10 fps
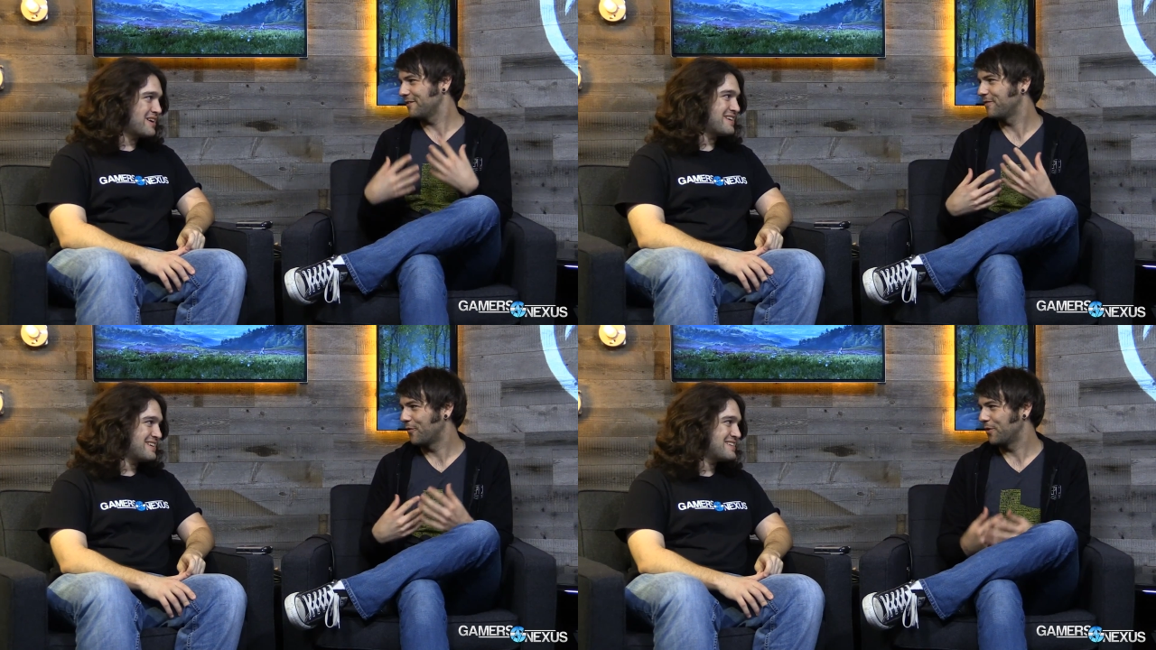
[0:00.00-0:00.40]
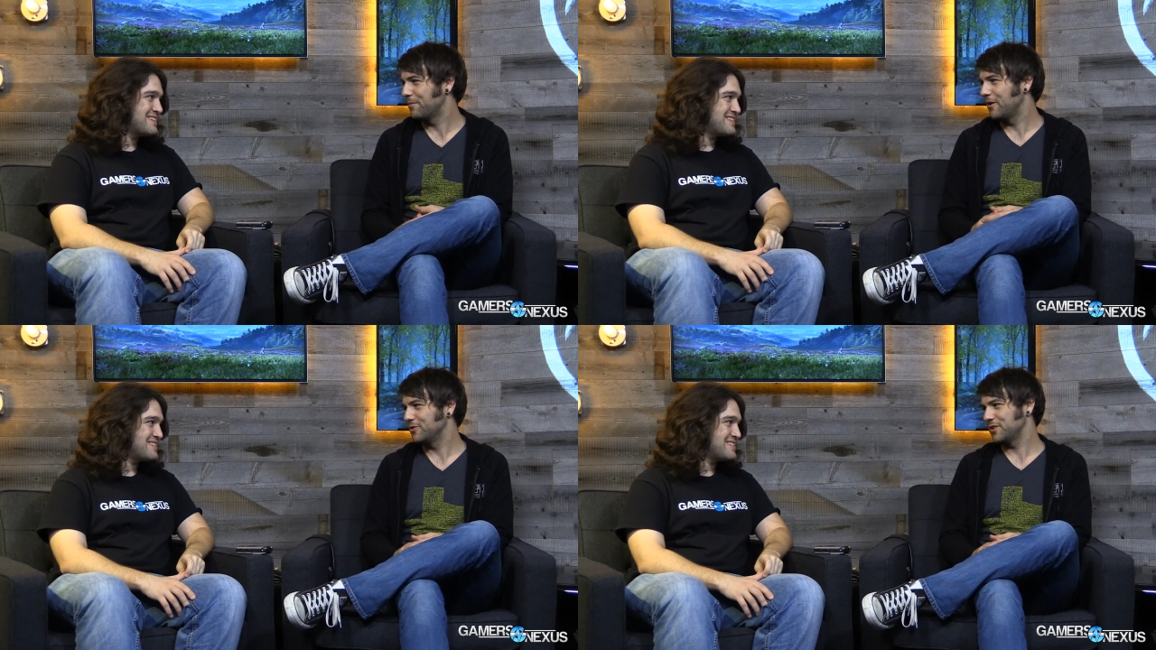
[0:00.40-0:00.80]
Speaker 1: that forward
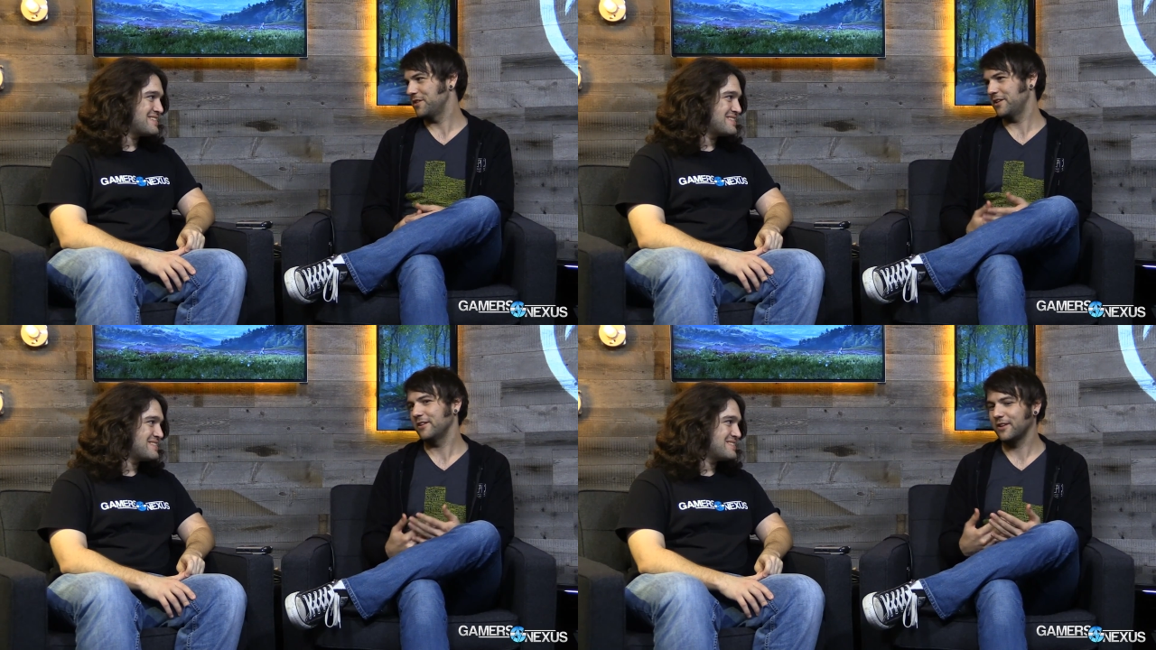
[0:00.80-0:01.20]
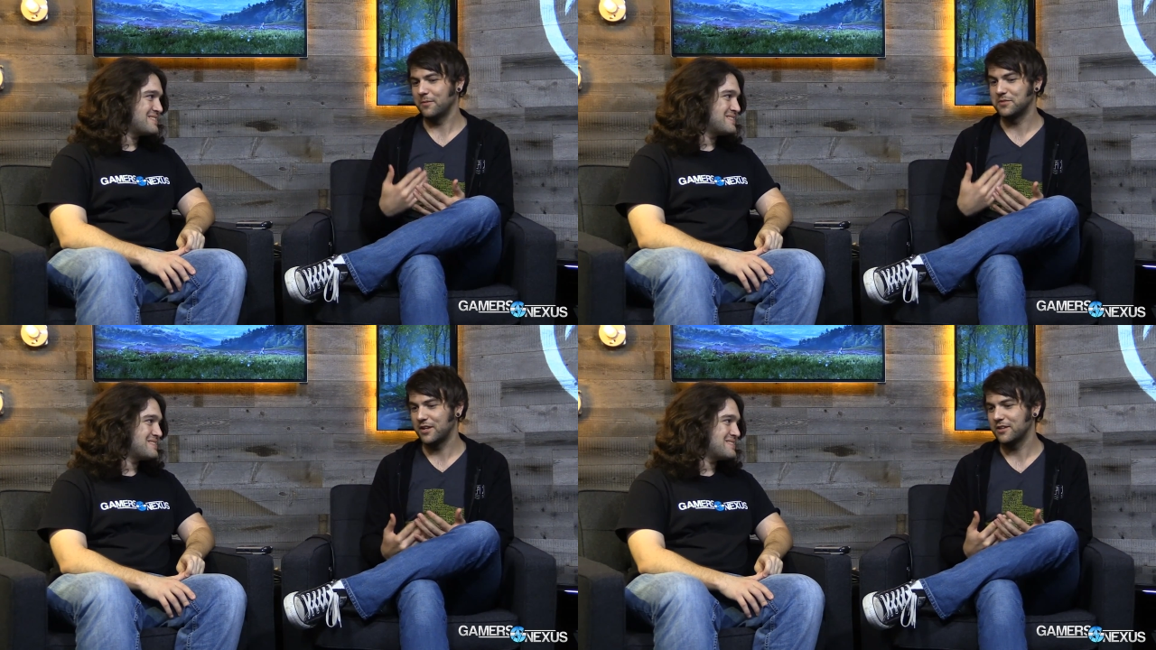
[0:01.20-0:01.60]
motion that
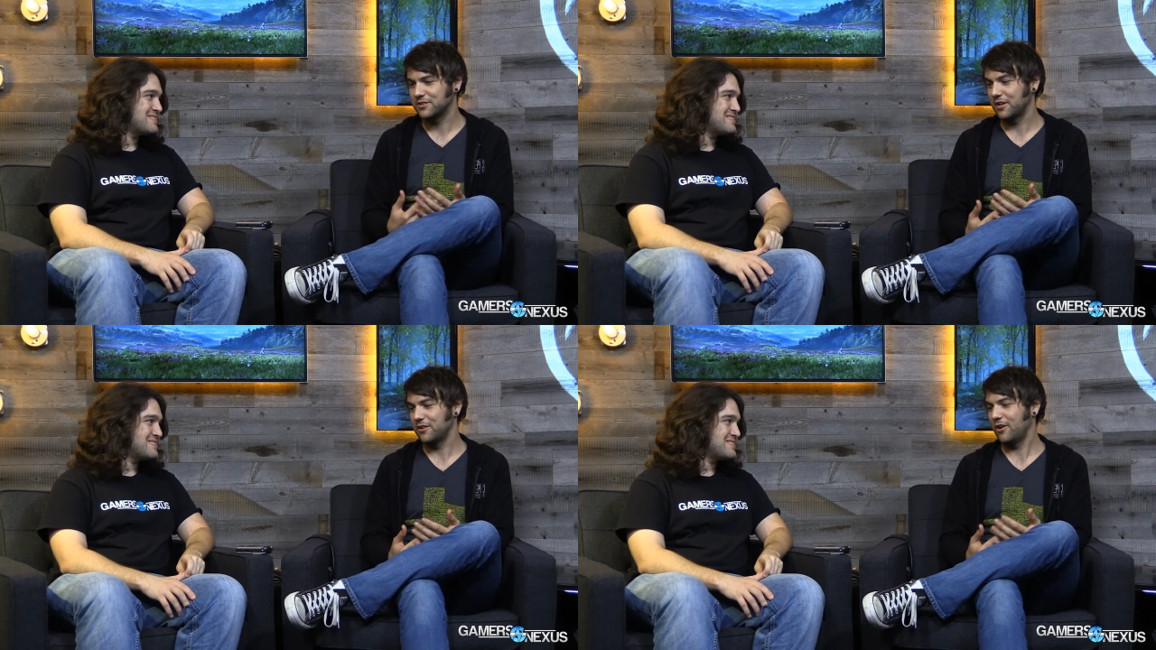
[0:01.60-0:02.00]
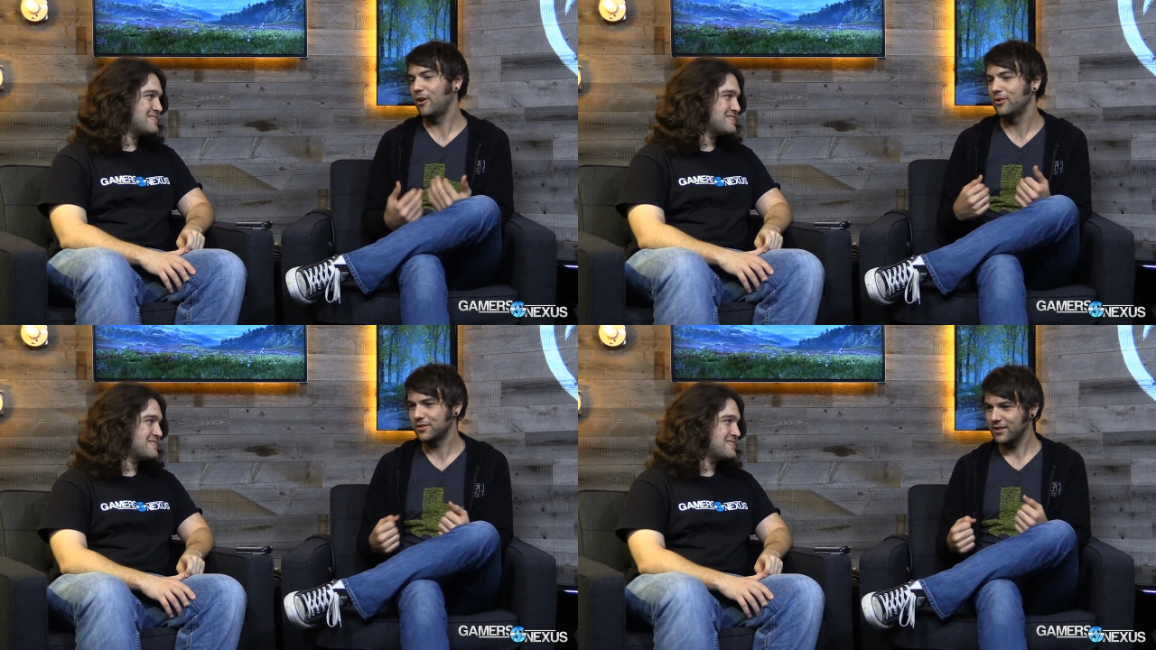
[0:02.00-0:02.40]
comes that sudden
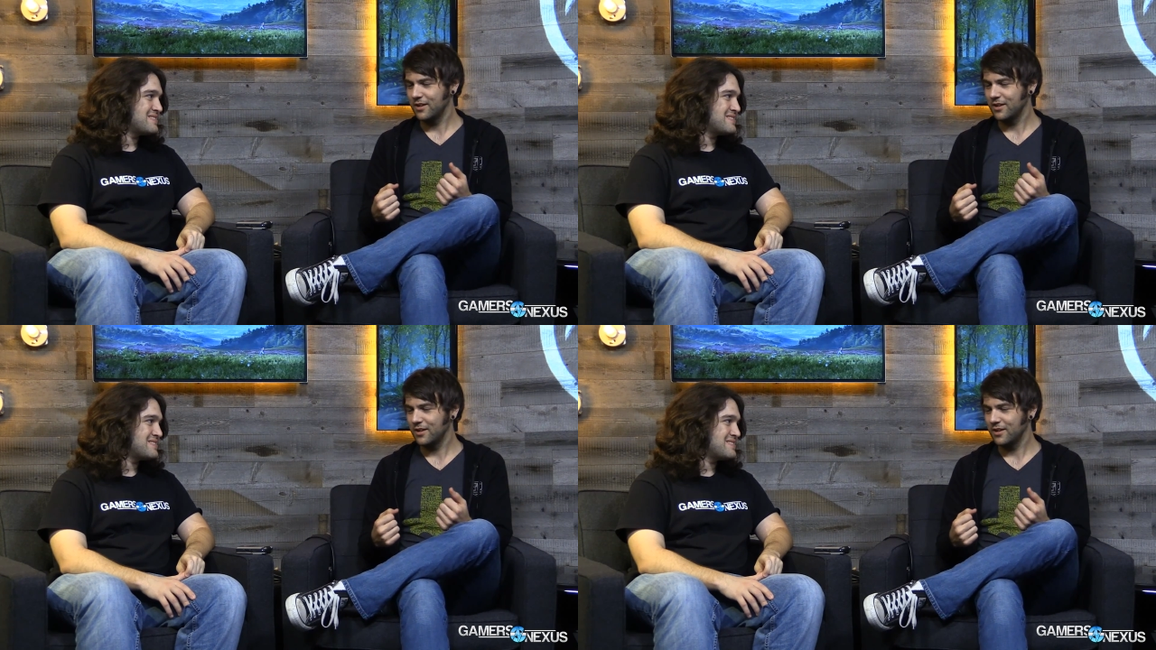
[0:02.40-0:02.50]
halt